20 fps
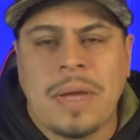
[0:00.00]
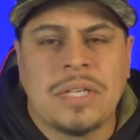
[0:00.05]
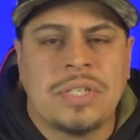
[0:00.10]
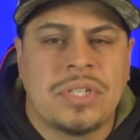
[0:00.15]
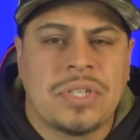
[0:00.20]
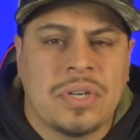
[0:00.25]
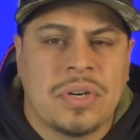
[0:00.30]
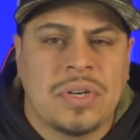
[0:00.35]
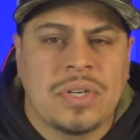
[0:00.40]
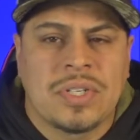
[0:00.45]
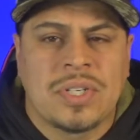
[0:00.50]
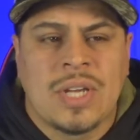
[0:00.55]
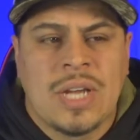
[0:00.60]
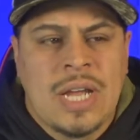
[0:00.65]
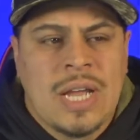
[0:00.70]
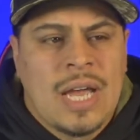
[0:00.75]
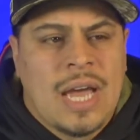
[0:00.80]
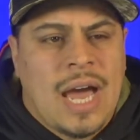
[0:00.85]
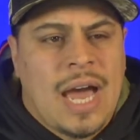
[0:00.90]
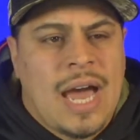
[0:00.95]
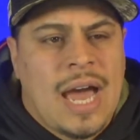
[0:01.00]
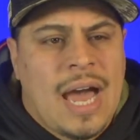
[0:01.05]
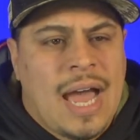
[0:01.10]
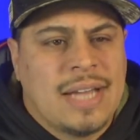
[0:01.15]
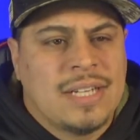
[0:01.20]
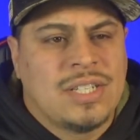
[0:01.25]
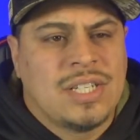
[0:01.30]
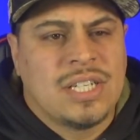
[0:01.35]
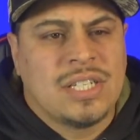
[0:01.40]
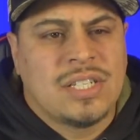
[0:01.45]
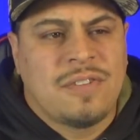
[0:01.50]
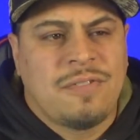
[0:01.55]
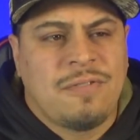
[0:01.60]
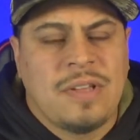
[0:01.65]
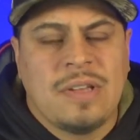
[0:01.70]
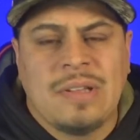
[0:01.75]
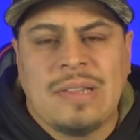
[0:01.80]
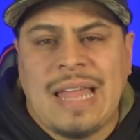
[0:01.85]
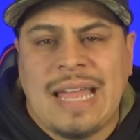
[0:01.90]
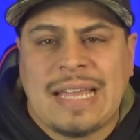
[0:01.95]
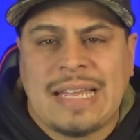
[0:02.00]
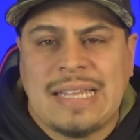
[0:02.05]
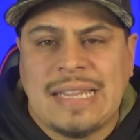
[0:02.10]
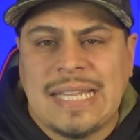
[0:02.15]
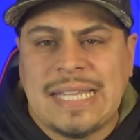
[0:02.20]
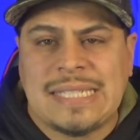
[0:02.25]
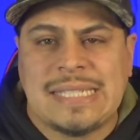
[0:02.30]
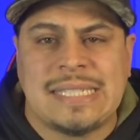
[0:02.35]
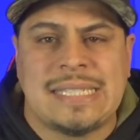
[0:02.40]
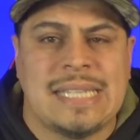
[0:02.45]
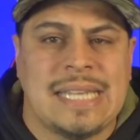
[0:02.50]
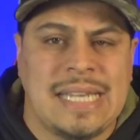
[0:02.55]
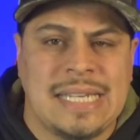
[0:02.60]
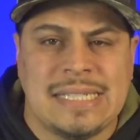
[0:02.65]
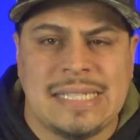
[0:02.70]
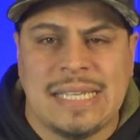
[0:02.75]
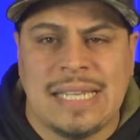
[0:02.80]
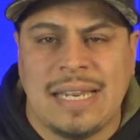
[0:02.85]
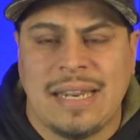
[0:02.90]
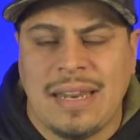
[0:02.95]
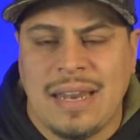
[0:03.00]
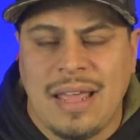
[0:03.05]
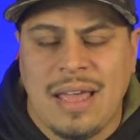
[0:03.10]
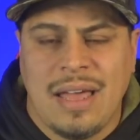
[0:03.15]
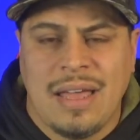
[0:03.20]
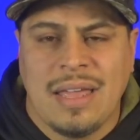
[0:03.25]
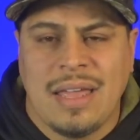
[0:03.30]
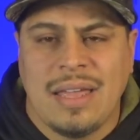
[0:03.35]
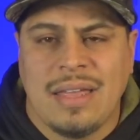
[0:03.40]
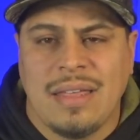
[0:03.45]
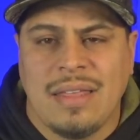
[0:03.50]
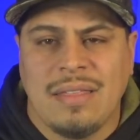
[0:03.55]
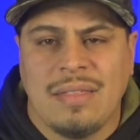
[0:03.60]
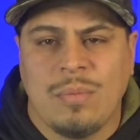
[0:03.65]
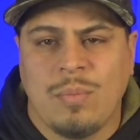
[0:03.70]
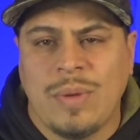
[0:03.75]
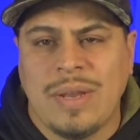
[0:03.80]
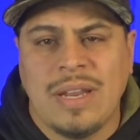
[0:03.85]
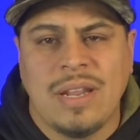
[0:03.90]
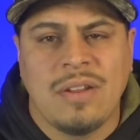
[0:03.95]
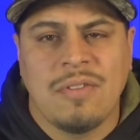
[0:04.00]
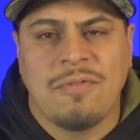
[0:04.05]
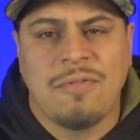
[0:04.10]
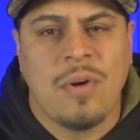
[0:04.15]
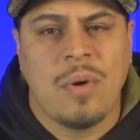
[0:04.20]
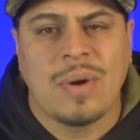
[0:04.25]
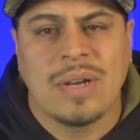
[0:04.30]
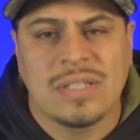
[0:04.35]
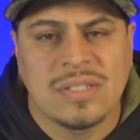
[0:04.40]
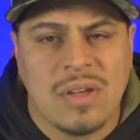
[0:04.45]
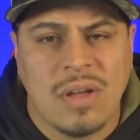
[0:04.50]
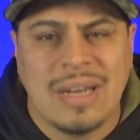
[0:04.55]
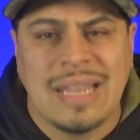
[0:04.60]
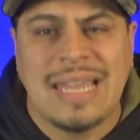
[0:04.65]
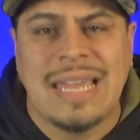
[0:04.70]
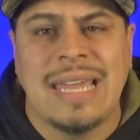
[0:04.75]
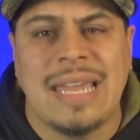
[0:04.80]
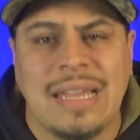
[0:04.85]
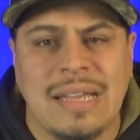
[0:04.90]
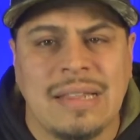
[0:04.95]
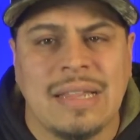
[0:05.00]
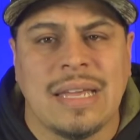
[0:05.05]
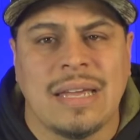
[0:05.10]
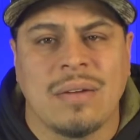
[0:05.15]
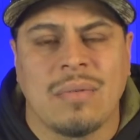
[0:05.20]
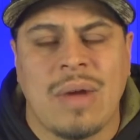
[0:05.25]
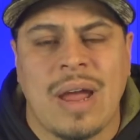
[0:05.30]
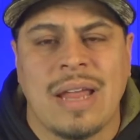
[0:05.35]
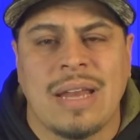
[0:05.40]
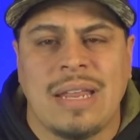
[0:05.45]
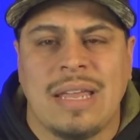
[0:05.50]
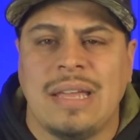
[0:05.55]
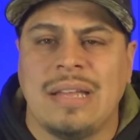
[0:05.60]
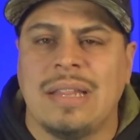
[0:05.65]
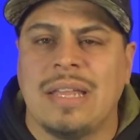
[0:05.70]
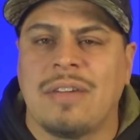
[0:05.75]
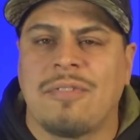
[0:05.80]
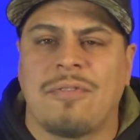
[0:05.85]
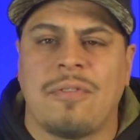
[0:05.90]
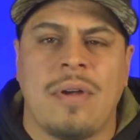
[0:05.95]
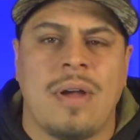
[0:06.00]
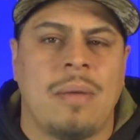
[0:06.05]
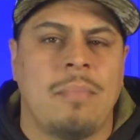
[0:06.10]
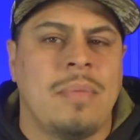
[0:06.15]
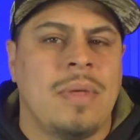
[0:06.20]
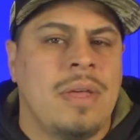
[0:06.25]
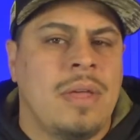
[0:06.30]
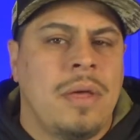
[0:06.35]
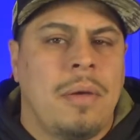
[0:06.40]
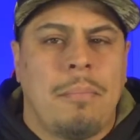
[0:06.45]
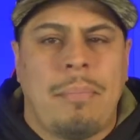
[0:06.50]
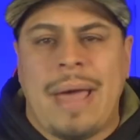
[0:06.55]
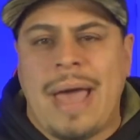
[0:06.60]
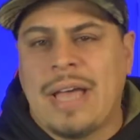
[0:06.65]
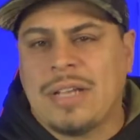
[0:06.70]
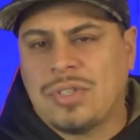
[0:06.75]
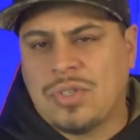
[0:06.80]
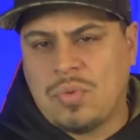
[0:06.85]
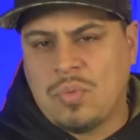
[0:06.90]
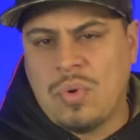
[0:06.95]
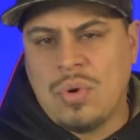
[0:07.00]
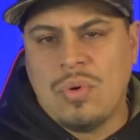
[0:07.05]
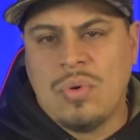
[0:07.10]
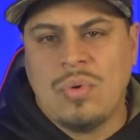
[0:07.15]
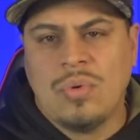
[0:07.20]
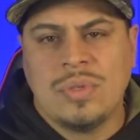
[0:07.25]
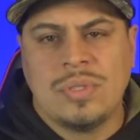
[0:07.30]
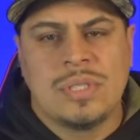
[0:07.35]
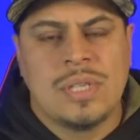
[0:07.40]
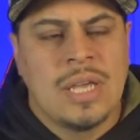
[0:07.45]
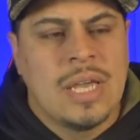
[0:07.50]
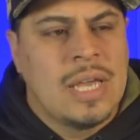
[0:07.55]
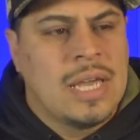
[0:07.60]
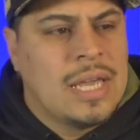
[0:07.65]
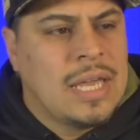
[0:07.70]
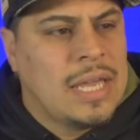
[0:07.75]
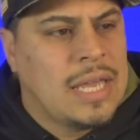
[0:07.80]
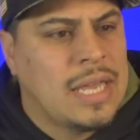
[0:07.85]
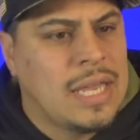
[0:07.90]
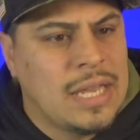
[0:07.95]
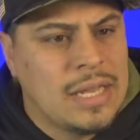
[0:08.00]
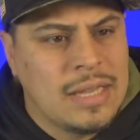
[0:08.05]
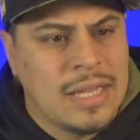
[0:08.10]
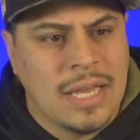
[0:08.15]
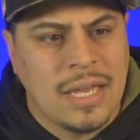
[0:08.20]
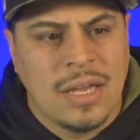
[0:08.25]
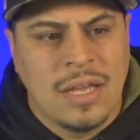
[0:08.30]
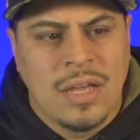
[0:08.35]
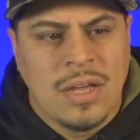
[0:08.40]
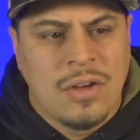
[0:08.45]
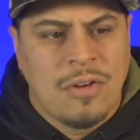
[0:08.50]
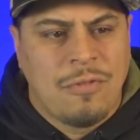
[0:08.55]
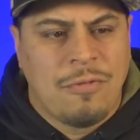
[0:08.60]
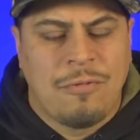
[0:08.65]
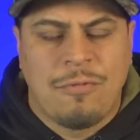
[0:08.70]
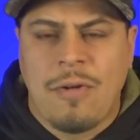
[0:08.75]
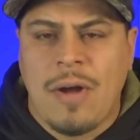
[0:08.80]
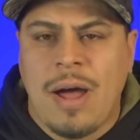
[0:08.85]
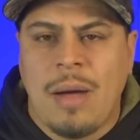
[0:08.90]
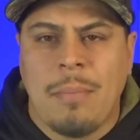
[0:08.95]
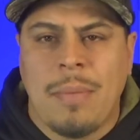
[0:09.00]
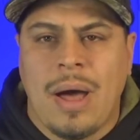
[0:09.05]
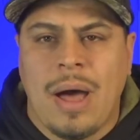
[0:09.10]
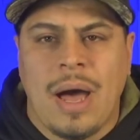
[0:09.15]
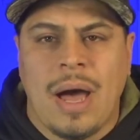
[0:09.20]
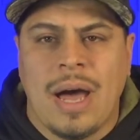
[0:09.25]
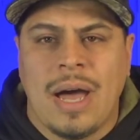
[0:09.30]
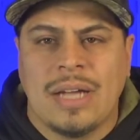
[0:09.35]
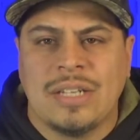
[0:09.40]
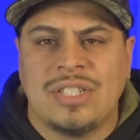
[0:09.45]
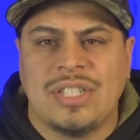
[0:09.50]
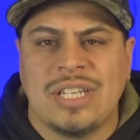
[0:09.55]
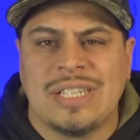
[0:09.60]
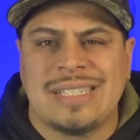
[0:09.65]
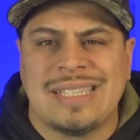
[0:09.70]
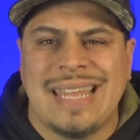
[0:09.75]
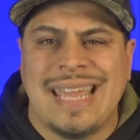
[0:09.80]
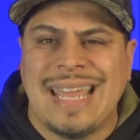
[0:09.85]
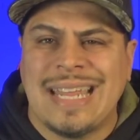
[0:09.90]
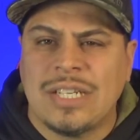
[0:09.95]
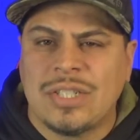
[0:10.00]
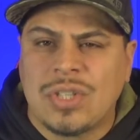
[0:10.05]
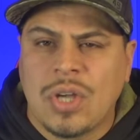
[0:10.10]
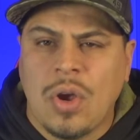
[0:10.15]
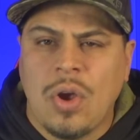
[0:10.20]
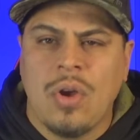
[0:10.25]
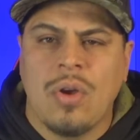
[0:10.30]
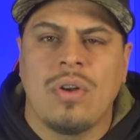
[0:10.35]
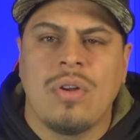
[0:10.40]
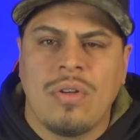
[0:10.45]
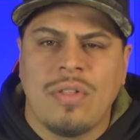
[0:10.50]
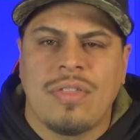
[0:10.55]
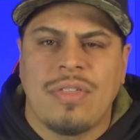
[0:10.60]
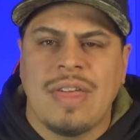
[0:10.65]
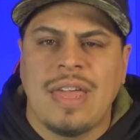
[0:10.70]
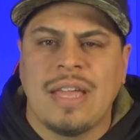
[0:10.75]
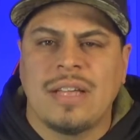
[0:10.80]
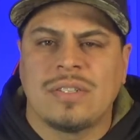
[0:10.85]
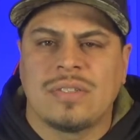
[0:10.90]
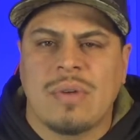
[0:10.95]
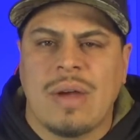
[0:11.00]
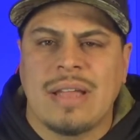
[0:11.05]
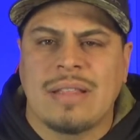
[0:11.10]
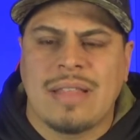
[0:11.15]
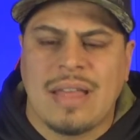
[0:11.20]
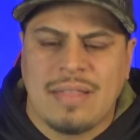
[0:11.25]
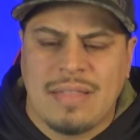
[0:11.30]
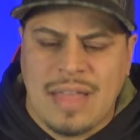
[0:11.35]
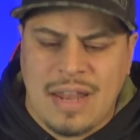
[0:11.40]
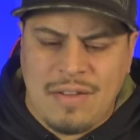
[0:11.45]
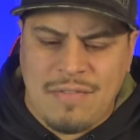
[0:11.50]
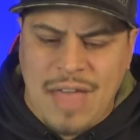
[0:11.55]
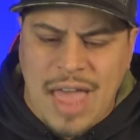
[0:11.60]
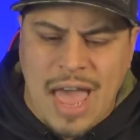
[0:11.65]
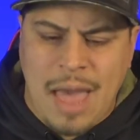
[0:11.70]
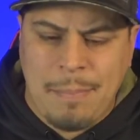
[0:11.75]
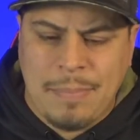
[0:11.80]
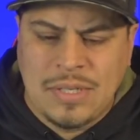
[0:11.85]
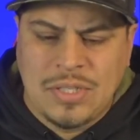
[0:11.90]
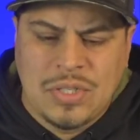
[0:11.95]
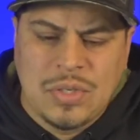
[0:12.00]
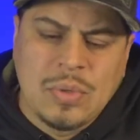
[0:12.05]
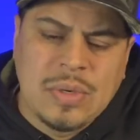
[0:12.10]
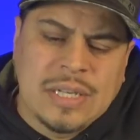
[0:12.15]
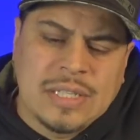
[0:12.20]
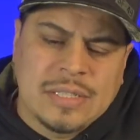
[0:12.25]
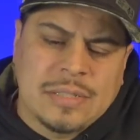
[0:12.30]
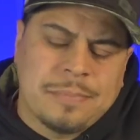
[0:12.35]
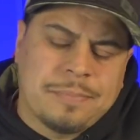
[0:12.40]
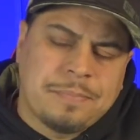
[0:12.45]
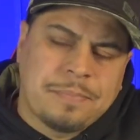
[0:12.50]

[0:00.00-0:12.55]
church. I just feel like in this season, we need to focus on healing, right? Healing from past wounds, healing from just internal things, right, that have happened to us.